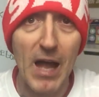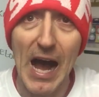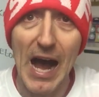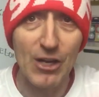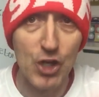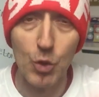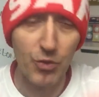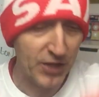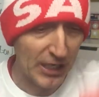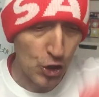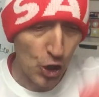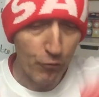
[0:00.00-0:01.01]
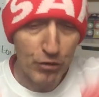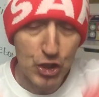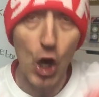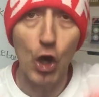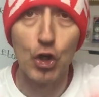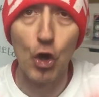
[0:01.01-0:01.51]
I do think Norwich
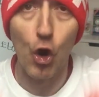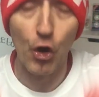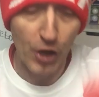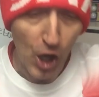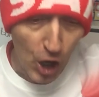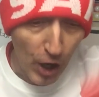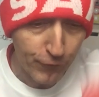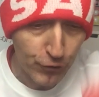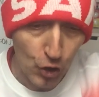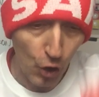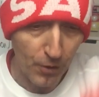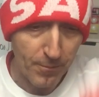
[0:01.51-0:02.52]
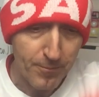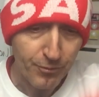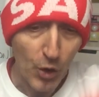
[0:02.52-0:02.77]
are gone. Have gone.